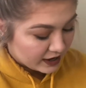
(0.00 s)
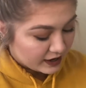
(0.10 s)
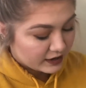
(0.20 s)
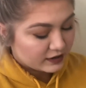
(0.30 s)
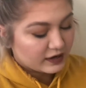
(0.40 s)

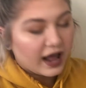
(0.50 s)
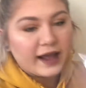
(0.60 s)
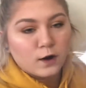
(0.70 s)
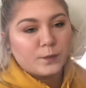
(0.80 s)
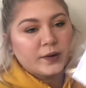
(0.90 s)
and
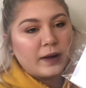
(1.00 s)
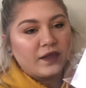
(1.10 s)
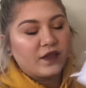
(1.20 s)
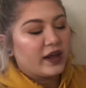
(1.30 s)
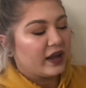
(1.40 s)
I opened
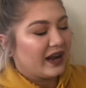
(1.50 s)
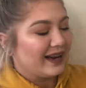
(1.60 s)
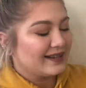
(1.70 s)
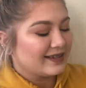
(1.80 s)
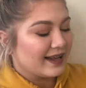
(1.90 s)
my thing
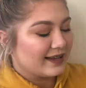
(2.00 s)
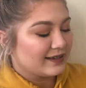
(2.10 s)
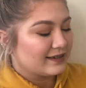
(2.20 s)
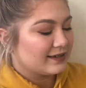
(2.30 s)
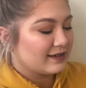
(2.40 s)
and it
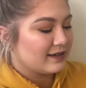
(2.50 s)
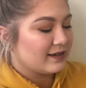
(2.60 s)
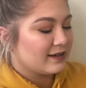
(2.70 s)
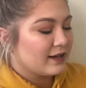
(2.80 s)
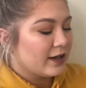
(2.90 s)
says,
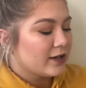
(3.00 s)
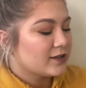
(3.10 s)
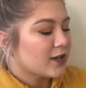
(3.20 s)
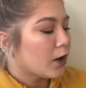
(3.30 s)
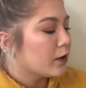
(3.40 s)

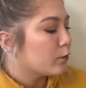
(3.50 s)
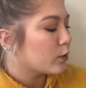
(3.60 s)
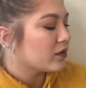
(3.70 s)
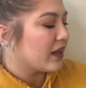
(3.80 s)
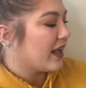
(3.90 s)
sorry
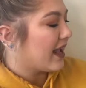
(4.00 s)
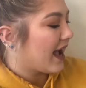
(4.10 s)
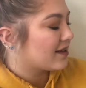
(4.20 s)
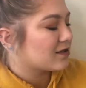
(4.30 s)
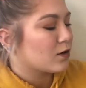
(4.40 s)
we're late,
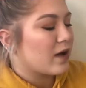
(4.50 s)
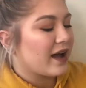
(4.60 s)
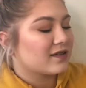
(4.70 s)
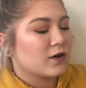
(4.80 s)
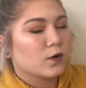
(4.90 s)

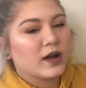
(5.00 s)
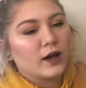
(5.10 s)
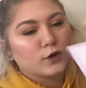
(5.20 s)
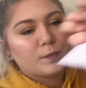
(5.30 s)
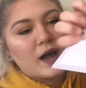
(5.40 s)
XOXO
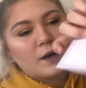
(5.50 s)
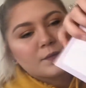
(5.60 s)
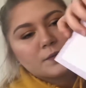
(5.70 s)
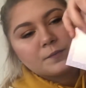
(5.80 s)
Colourpop.